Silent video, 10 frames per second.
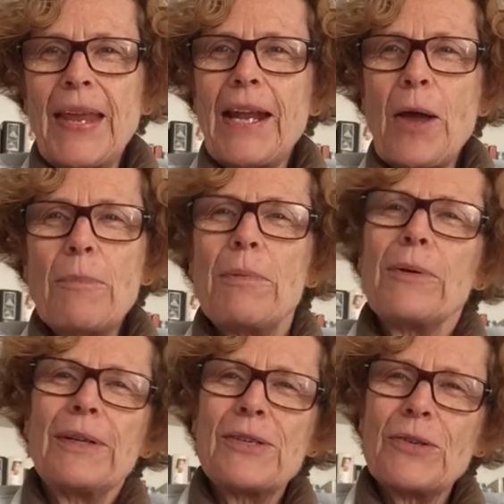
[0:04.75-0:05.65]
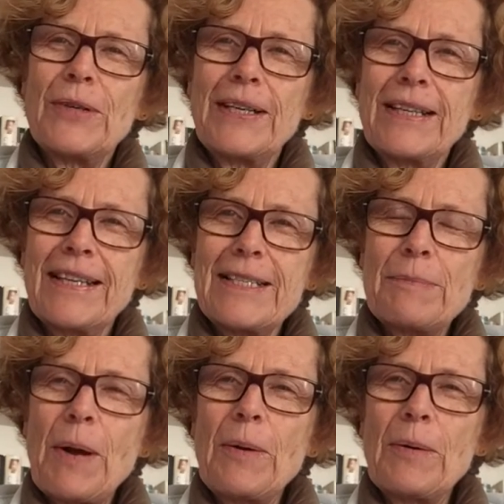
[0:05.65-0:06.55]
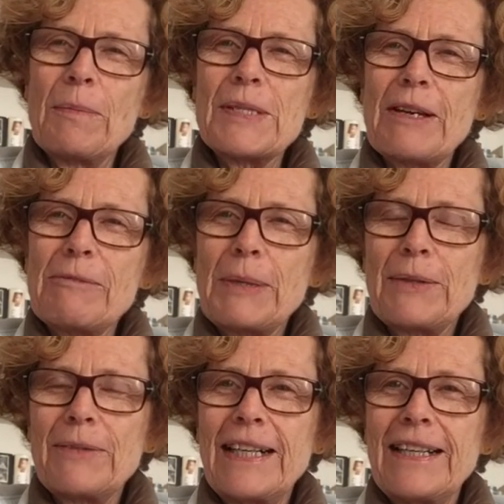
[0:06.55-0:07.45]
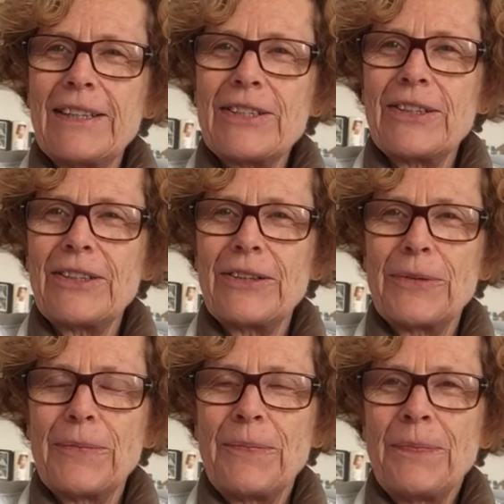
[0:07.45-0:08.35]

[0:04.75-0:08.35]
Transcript: and I hope you're enjoying these poems I've been reading to you.